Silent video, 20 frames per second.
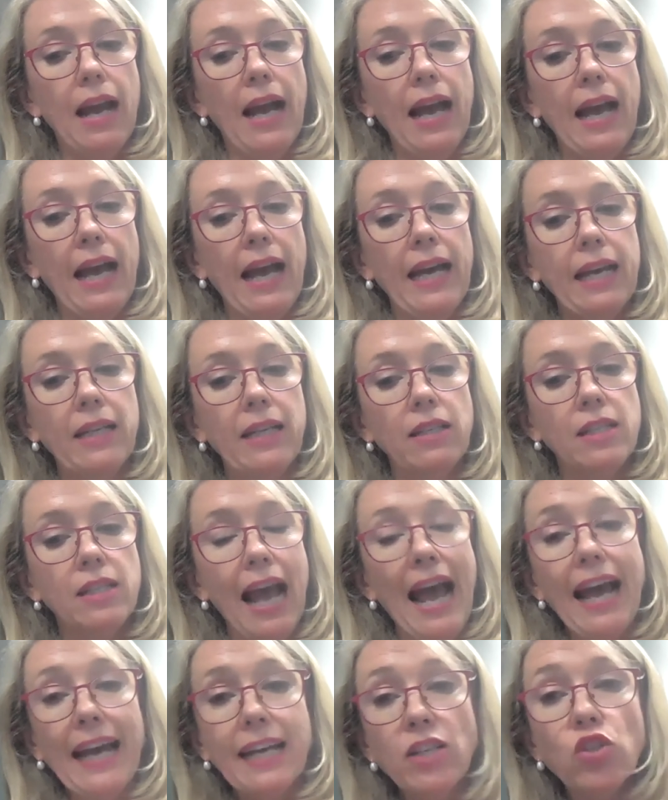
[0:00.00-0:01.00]
and
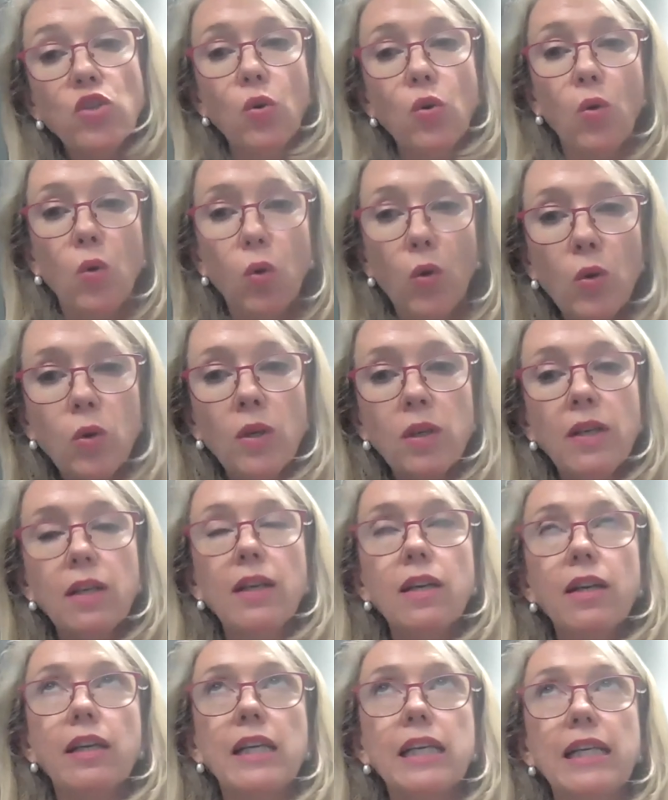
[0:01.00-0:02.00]
and or
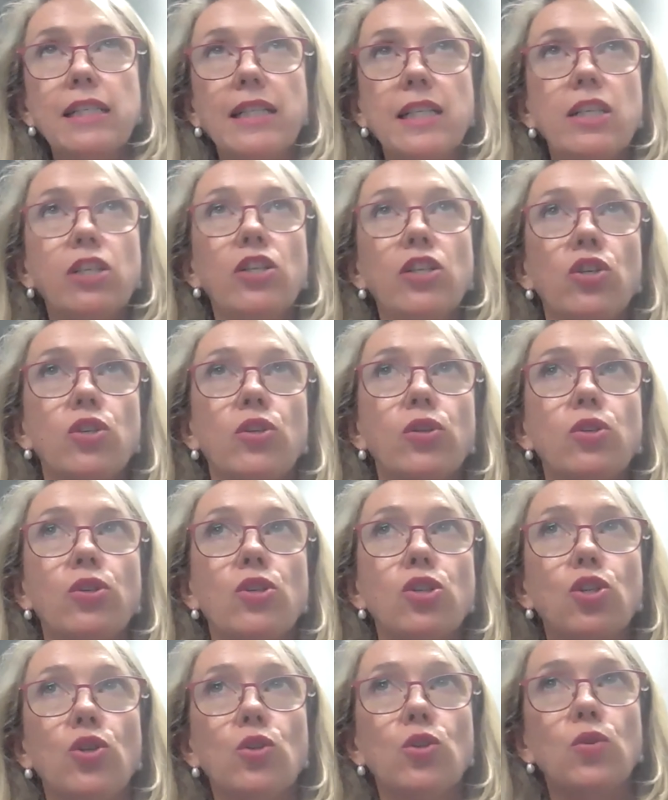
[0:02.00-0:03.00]
continue
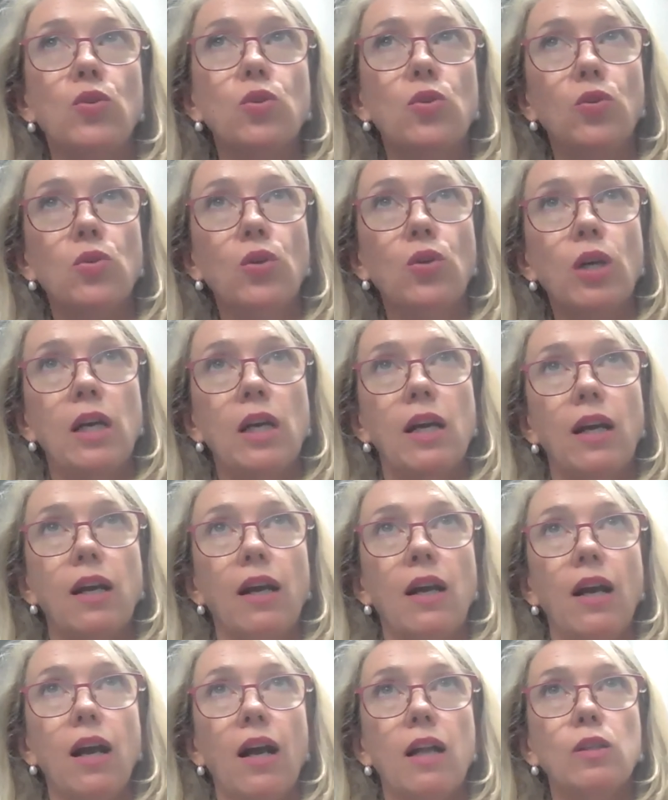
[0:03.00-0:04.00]
to
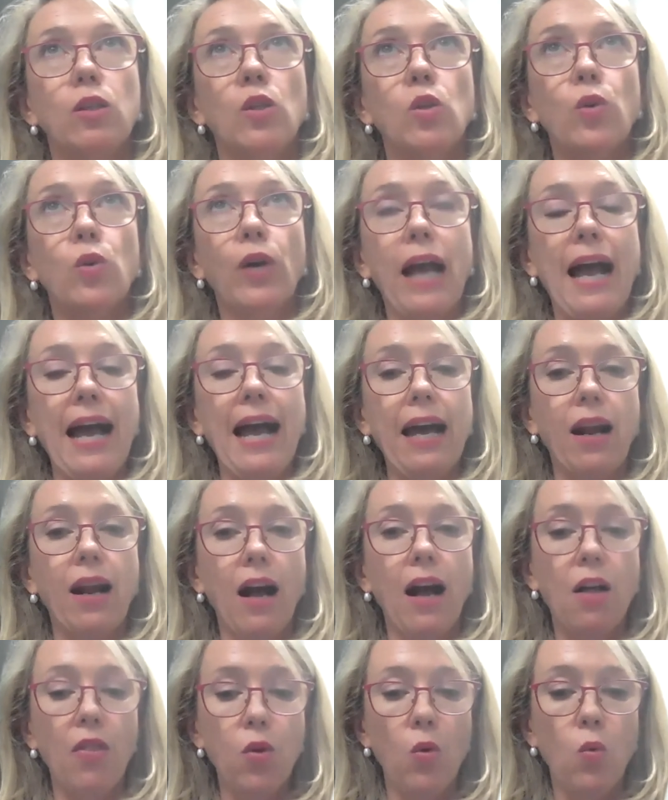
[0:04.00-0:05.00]
look at
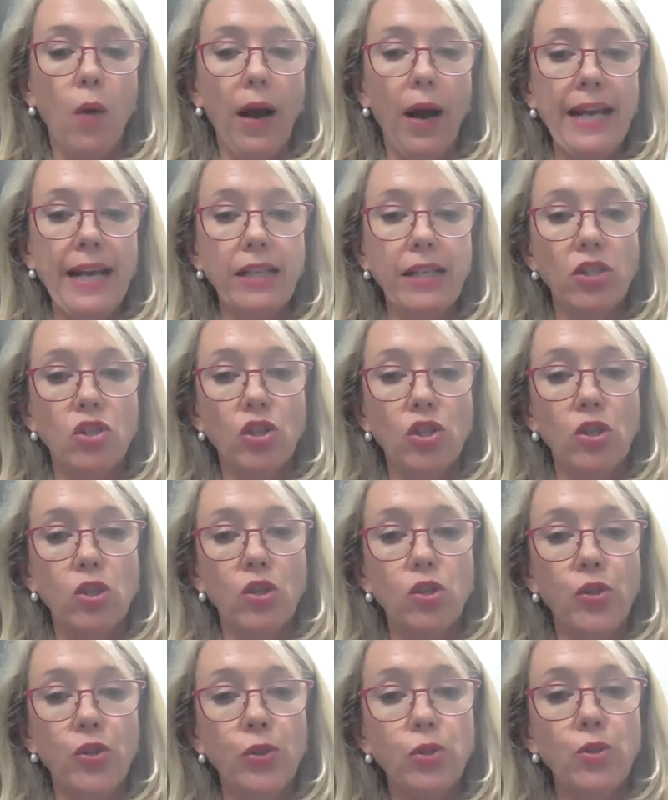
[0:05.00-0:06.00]
other ways to
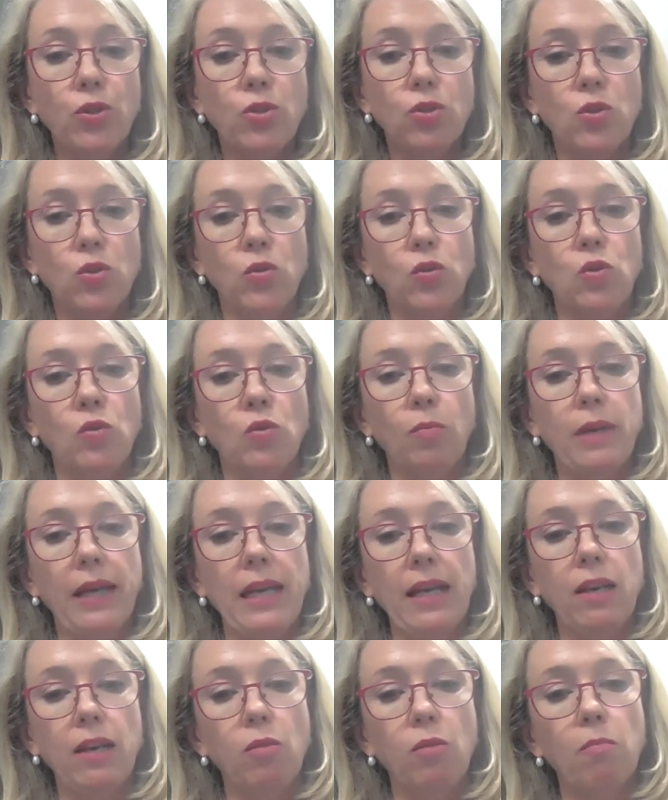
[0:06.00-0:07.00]
use zoom
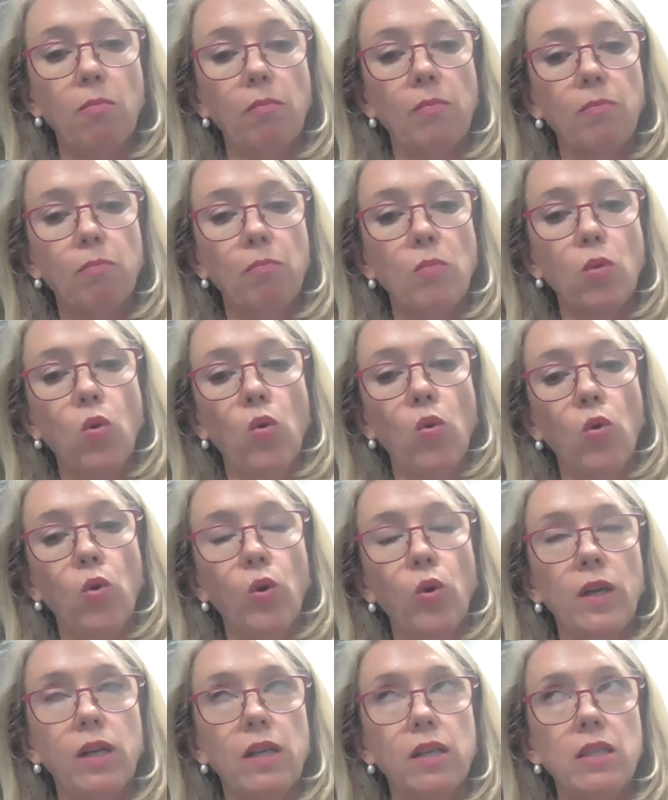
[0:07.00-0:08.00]
in a
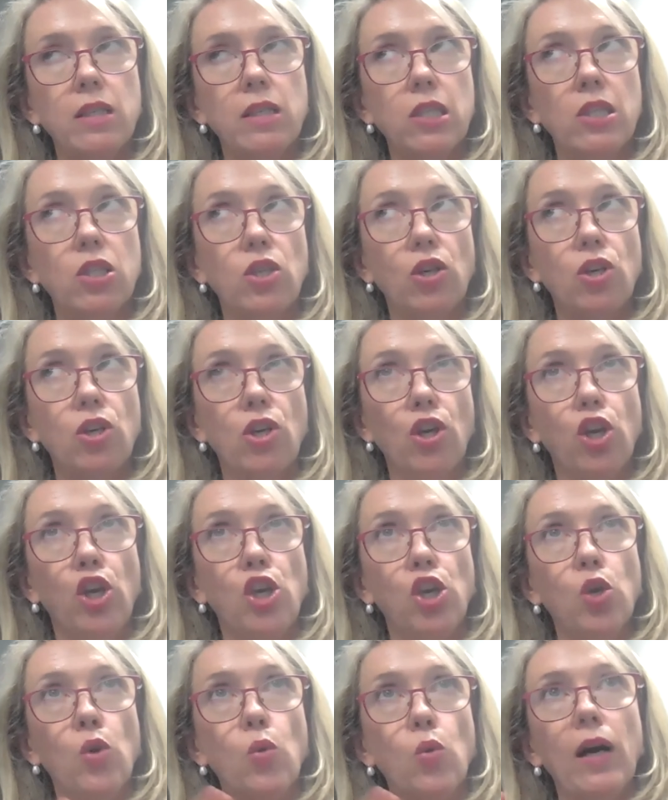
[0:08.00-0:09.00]
more
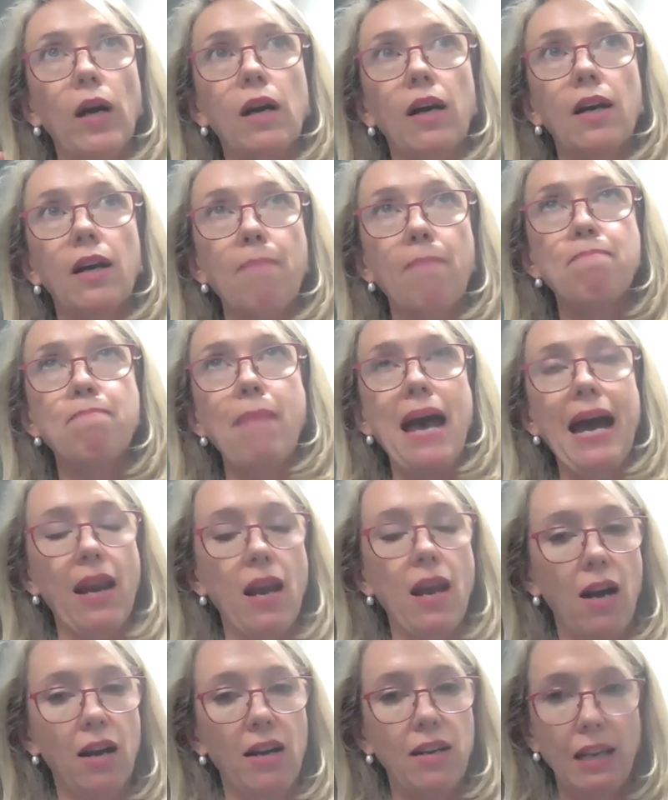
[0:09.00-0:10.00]
secure
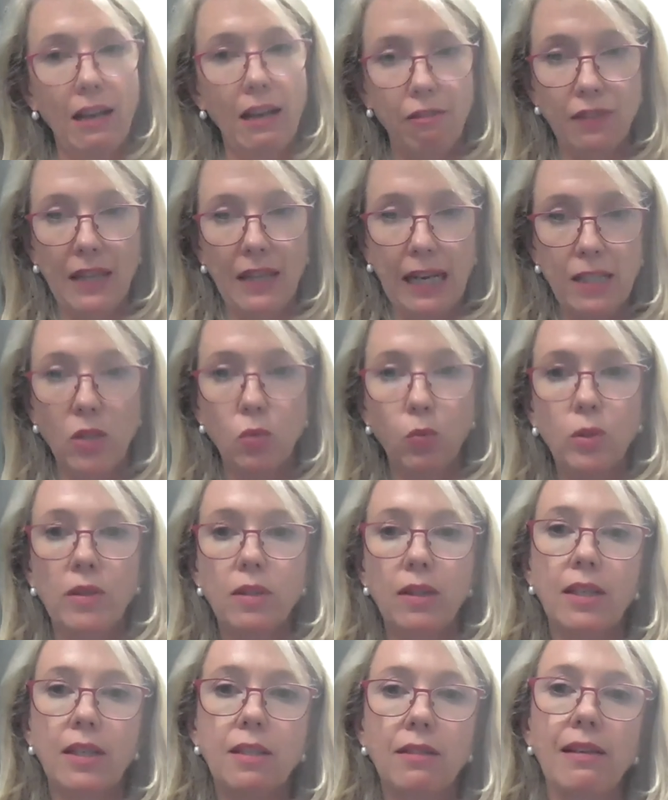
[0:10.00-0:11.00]
manner if that's what
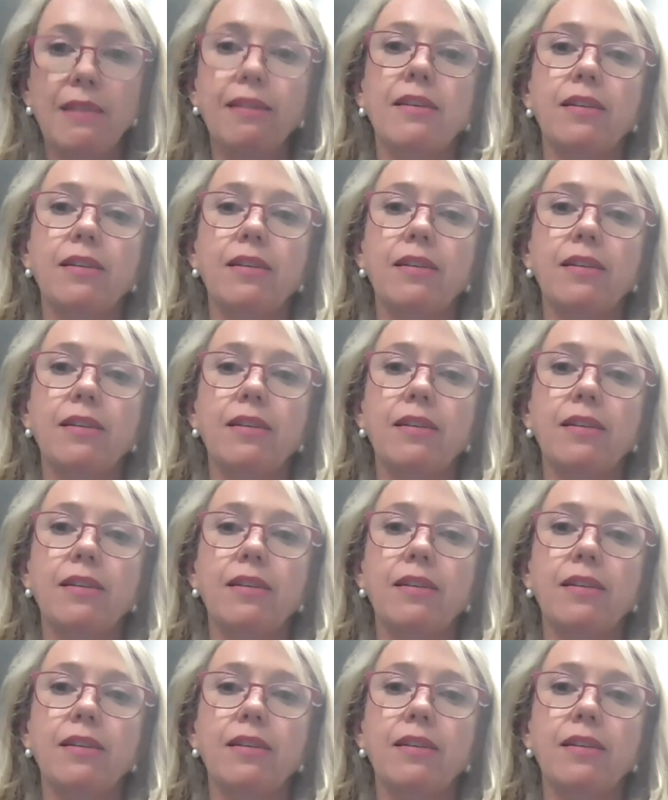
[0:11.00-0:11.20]
the